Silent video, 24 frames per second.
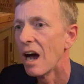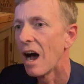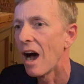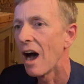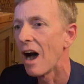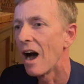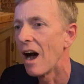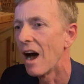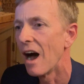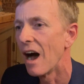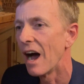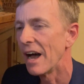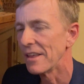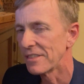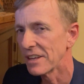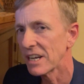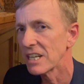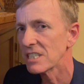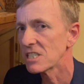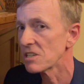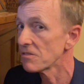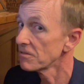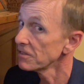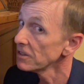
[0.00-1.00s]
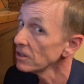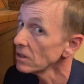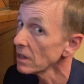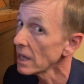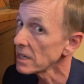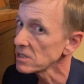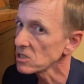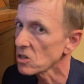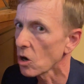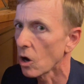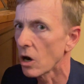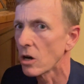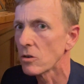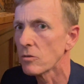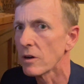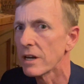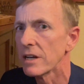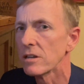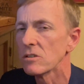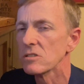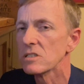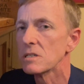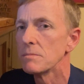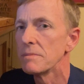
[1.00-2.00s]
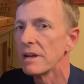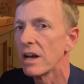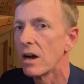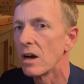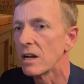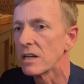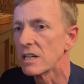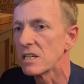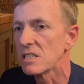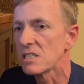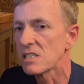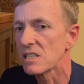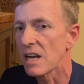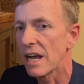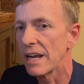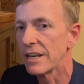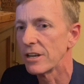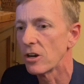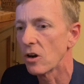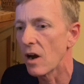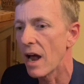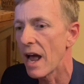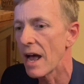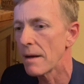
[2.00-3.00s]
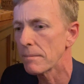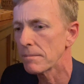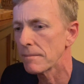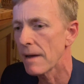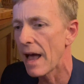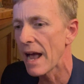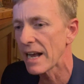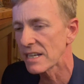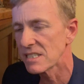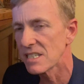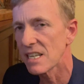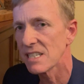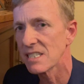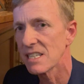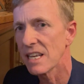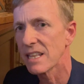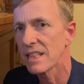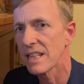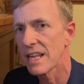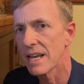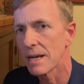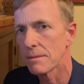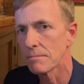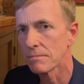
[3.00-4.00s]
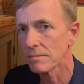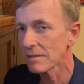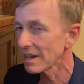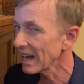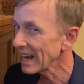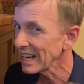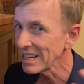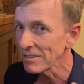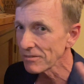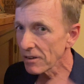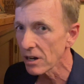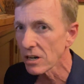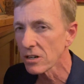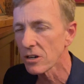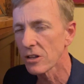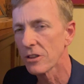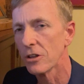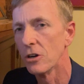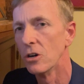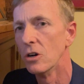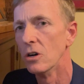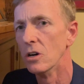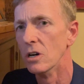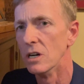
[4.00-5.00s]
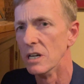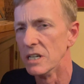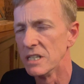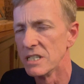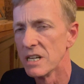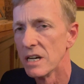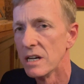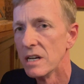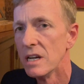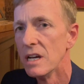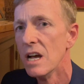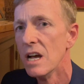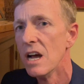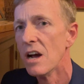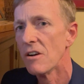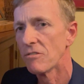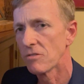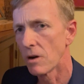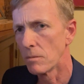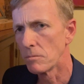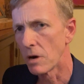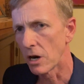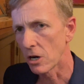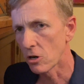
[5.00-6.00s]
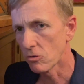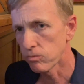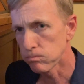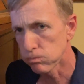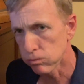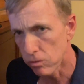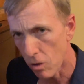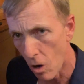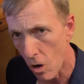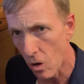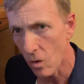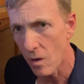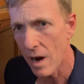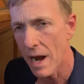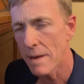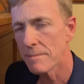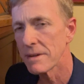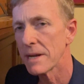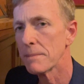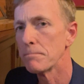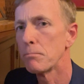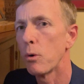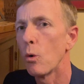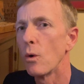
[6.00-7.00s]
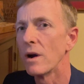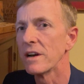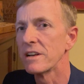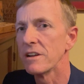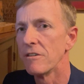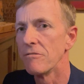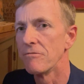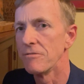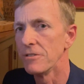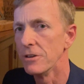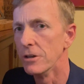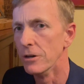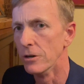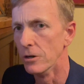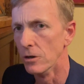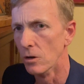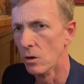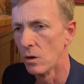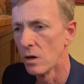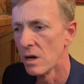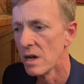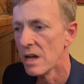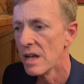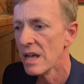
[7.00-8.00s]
Uh, I think it's a few less guardrails, to be honest, and you're accessing them kind of under the hood from a programming point of view,